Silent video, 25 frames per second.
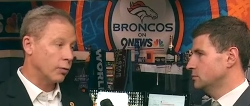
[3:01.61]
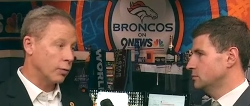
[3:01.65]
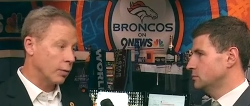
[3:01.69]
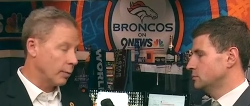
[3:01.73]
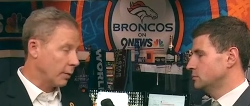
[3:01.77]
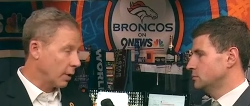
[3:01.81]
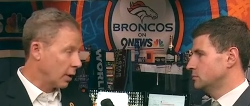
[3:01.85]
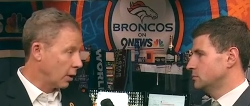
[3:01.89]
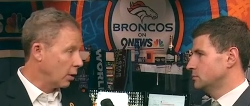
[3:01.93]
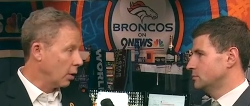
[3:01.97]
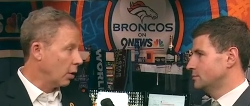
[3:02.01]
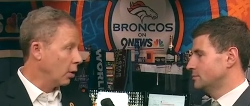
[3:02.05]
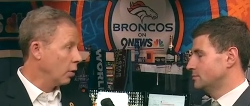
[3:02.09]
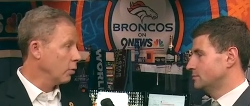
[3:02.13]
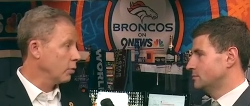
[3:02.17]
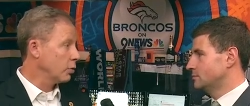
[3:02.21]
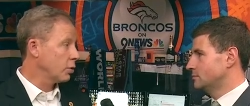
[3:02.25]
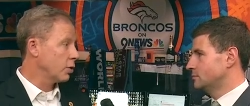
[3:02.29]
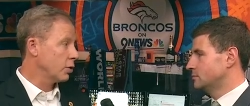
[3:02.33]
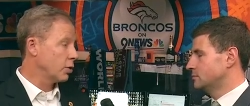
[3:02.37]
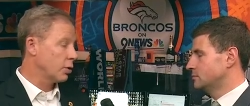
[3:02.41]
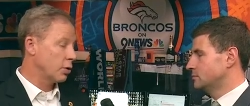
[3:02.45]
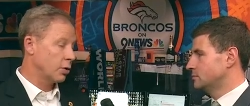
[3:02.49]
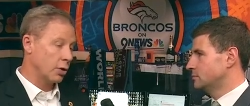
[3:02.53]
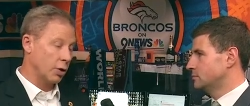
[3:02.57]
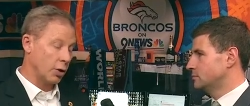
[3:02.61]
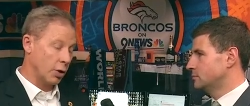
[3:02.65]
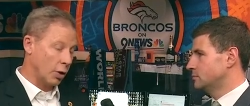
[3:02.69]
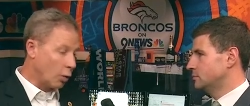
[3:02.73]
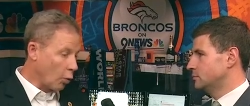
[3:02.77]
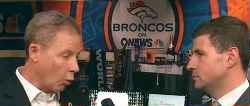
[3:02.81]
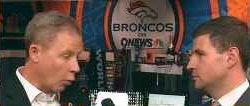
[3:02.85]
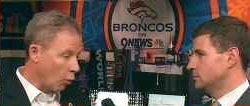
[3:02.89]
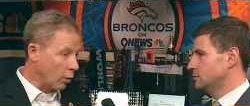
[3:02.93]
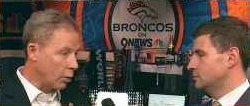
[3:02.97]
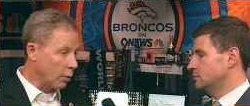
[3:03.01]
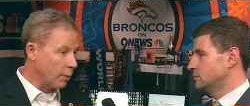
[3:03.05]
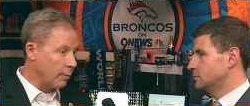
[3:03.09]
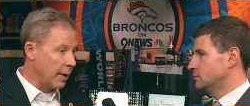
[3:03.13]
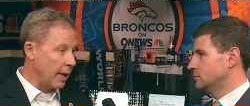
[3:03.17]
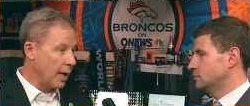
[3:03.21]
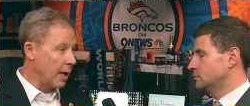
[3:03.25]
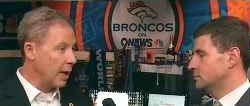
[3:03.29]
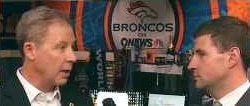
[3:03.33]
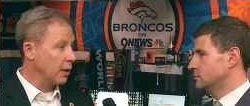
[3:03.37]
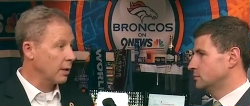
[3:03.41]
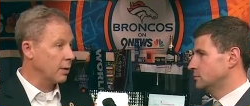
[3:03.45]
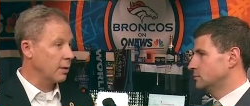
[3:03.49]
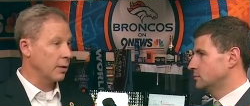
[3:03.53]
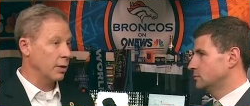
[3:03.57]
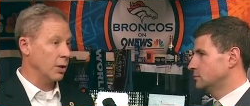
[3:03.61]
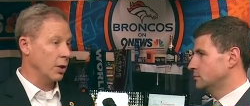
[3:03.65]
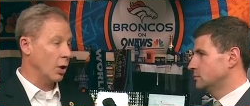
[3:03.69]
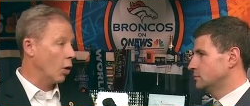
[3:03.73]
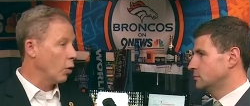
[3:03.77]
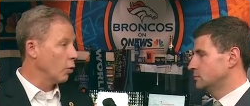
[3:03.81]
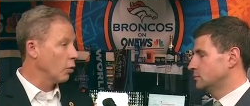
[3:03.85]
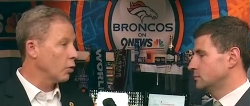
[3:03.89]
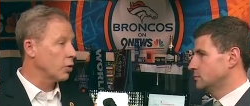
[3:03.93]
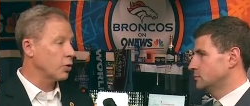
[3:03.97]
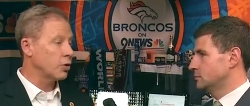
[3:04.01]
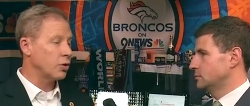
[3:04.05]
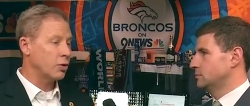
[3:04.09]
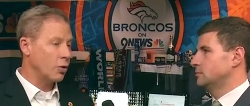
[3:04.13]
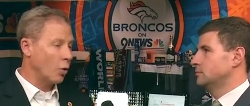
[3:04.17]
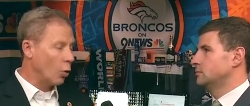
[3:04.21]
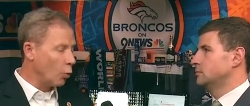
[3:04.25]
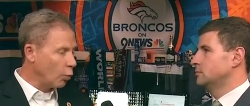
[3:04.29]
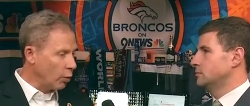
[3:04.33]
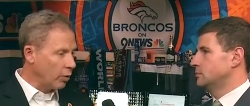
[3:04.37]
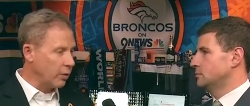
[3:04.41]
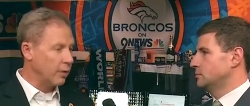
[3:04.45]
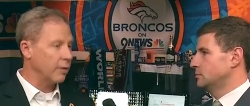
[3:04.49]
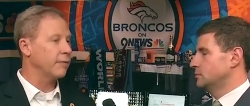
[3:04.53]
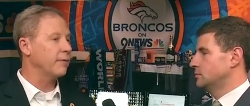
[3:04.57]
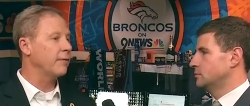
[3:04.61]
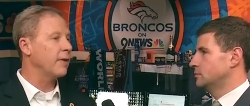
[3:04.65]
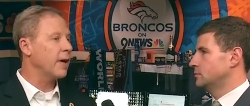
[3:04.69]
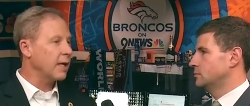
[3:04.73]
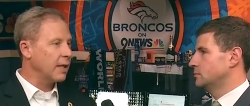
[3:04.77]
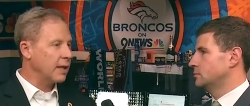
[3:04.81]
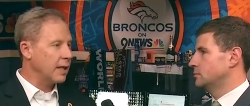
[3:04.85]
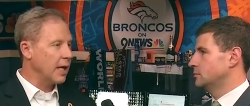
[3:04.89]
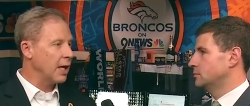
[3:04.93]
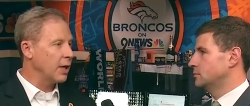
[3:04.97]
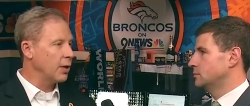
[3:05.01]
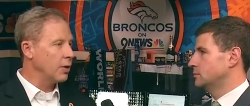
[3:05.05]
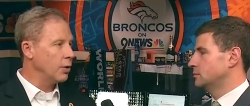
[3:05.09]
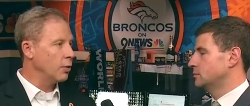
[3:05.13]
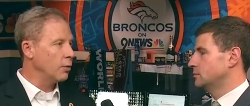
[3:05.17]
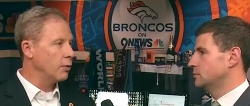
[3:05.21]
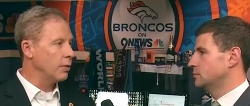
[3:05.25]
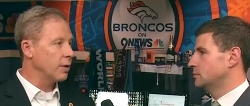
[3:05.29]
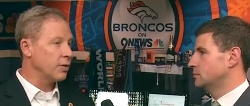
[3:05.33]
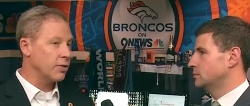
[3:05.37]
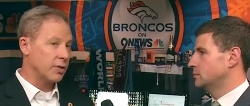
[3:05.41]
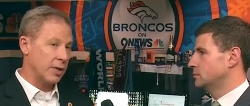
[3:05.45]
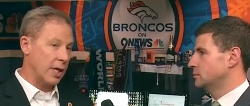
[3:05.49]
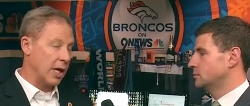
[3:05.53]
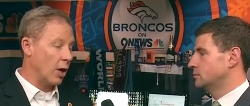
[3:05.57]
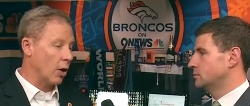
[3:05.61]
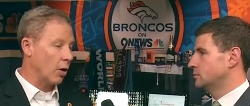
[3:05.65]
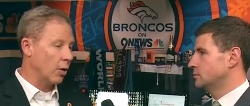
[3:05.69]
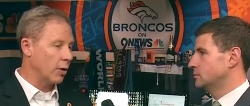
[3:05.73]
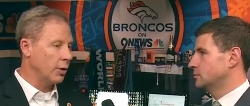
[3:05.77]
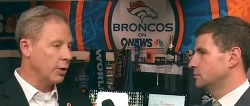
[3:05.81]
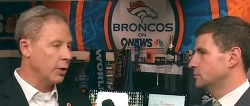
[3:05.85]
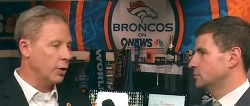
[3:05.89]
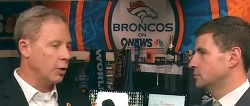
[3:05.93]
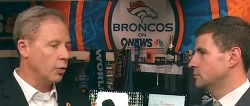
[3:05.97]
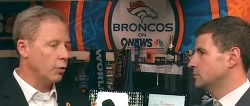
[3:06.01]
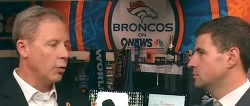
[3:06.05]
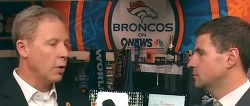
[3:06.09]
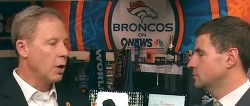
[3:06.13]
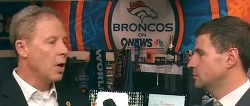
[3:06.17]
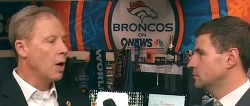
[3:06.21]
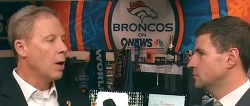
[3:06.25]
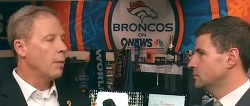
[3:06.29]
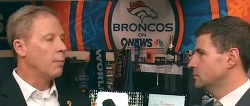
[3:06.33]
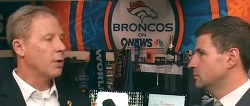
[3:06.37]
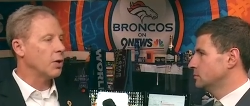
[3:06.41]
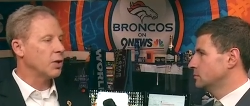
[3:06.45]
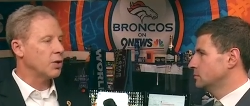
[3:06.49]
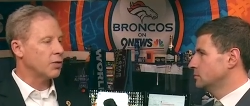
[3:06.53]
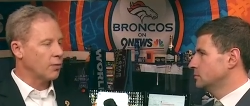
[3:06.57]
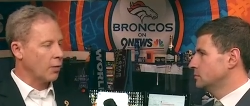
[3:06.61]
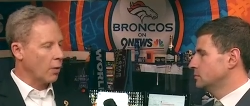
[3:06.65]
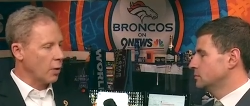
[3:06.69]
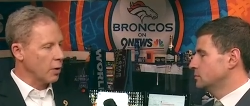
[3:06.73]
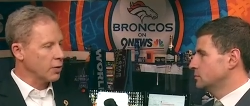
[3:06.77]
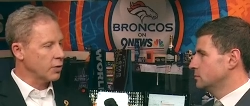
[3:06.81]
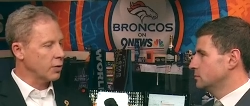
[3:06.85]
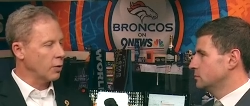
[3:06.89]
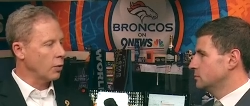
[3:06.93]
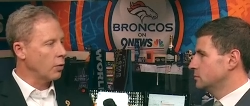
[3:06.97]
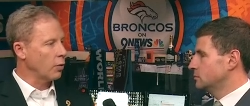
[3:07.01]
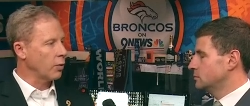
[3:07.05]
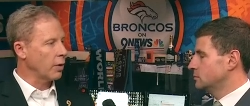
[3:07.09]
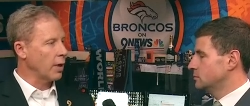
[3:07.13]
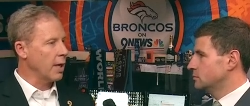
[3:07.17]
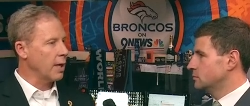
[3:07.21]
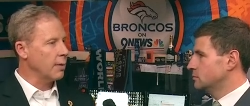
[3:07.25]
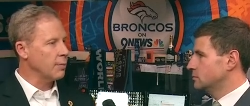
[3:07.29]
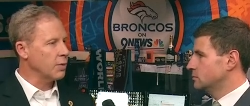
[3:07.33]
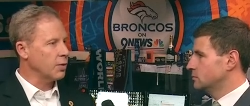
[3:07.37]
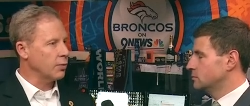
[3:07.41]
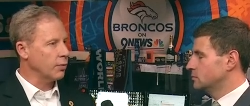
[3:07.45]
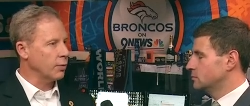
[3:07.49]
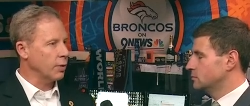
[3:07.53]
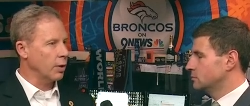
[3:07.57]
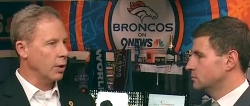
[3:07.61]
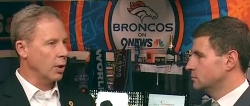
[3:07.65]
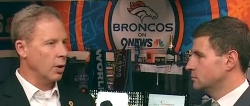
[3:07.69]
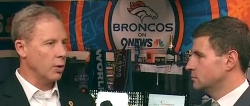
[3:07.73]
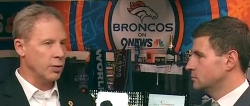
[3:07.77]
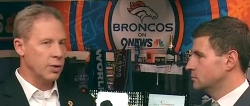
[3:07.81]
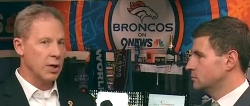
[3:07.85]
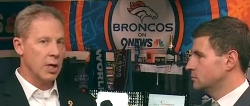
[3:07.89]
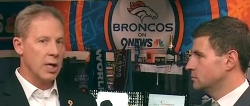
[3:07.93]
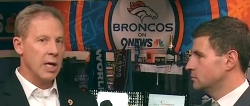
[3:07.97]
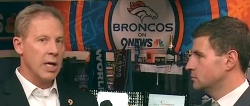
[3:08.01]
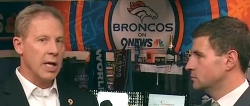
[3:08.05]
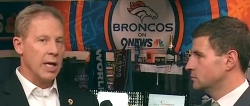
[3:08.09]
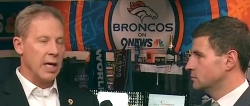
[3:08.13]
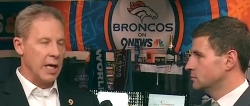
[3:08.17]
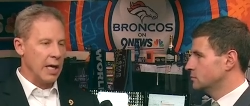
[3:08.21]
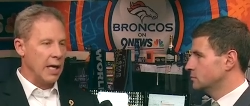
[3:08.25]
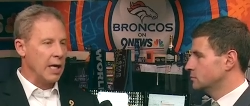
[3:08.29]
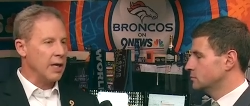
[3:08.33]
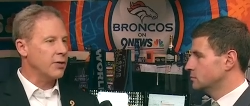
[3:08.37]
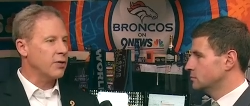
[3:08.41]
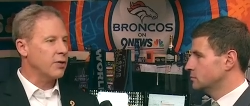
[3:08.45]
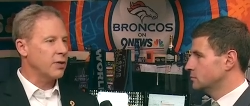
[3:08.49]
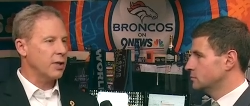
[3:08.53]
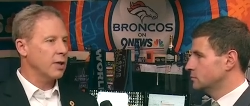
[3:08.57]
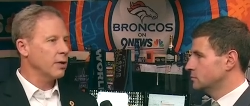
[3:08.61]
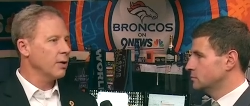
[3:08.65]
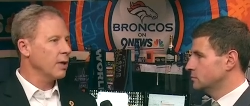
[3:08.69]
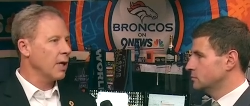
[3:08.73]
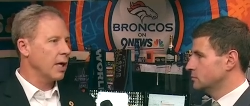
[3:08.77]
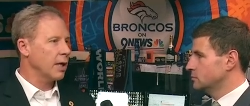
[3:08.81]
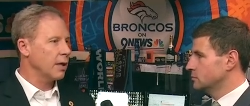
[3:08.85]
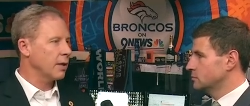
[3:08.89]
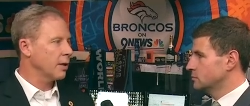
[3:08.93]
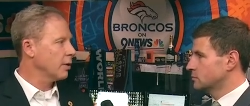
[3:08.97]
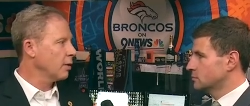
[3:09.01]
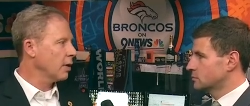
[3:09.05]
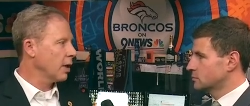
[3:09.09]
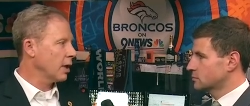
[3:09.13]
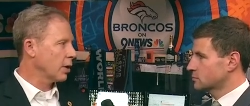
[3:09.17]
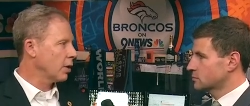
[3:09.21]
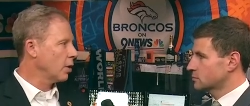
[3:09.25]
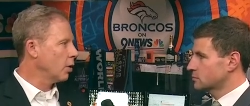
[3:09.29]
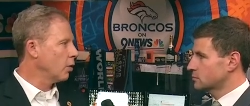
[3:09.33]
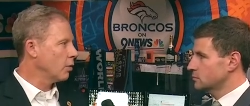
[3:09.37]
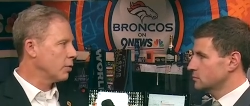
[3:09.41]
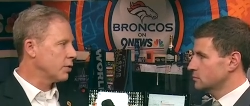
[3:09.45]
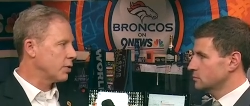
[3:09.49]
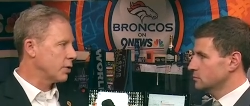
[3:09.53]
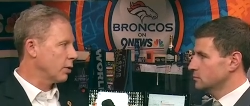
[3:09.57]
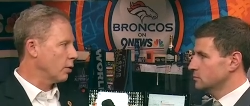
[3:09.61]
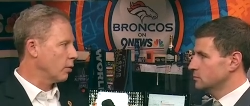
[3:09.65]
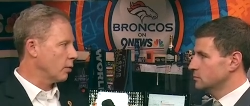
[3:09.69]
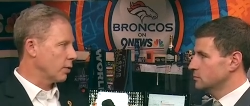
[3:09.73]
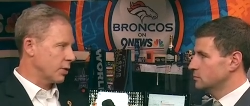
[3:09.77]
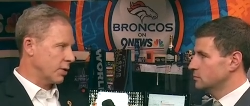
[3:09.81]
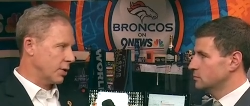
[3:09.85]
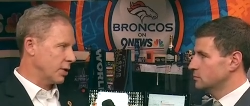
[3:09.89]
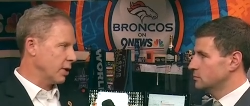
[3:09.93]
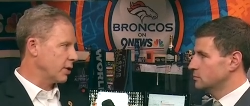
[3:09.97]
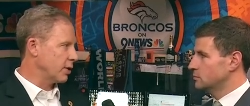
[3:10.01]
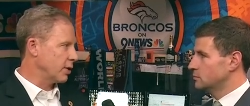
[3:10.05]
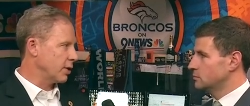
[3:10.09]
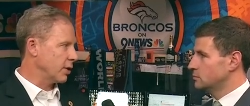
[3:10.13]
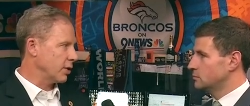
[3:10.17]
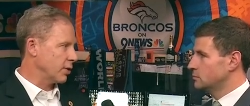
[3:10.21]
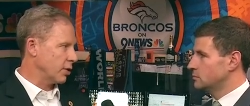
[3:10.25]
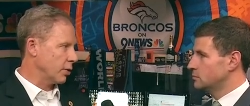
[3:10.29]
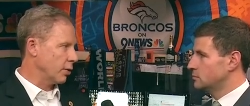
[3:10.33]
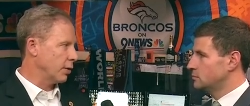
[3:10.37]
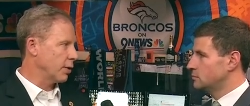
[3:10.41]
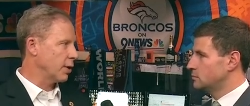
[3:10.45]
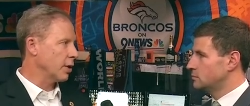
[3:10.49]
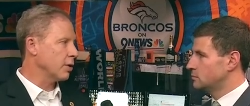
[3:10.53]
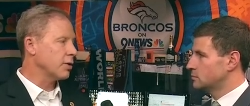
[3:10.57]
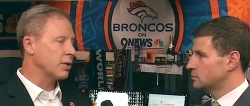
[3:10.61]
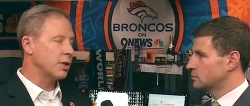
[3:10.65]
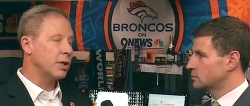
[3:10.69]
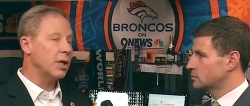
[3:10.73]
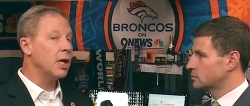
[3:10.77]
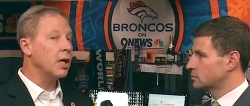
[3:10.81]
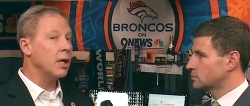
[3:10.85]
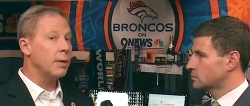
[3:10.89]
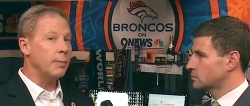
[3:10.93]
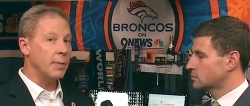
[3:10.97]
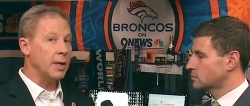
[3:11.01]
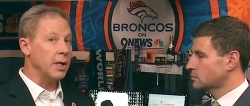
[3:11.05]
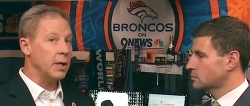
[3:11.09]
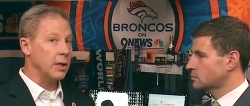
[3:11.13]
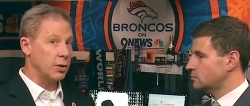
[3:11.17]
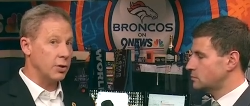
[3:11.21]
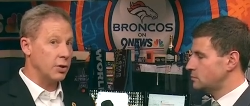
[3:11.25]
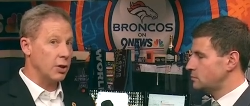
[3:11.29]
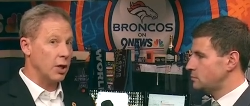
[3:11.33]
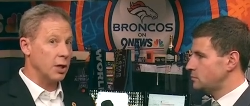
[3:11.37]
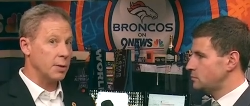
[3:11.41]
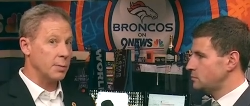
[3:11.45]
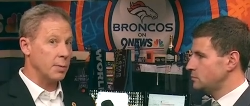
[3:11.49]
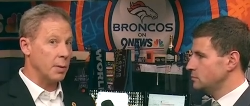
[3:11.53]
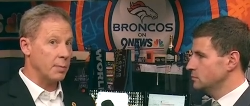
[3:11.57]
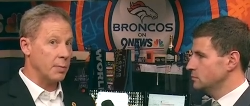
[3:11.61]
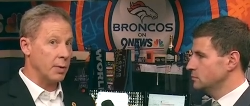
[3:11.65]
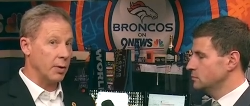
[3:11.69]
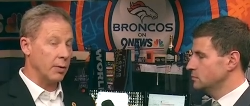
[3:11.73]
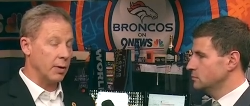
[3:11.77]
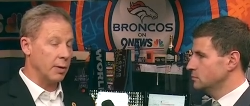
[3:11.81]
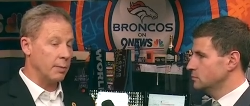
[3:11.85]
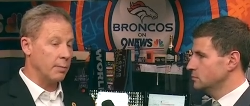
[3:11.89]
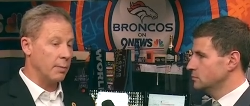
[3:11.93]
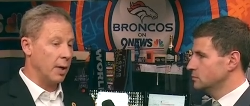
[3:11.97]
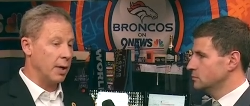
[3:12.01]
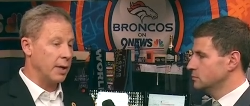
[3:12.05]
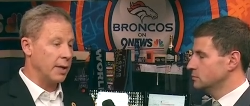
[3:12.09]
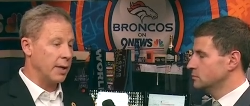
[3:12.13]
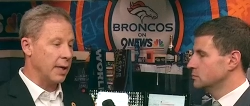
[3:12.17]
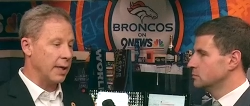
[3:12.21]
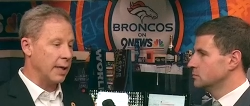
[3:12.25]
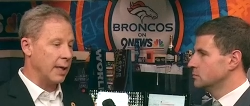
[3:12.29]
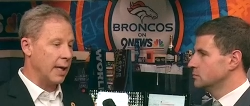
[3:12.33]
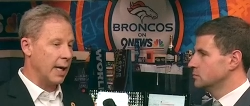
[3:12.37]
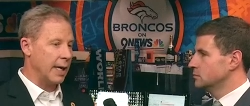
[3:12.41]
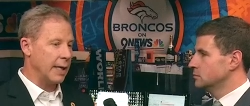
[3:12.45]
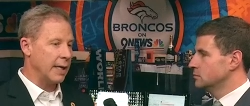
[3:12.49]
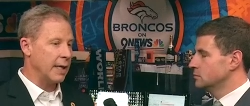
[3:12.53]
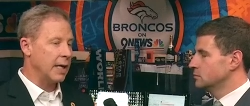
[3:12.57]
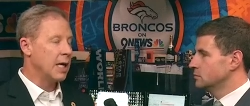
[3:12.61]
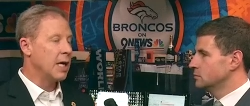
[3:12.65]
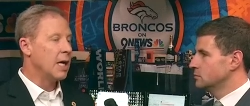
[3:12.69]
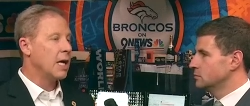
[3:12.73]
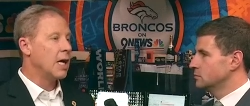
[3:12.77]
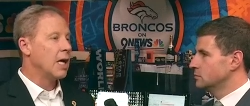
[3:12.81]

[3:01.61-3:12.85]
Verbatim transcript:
Speaker 1: from the coach to the quarterback. The owners don't really affect that newness. They are new, but as far as the whole chemistry goes, it's they're not they're not going 0 to 60. So there's going to be an adjustment period Monday night.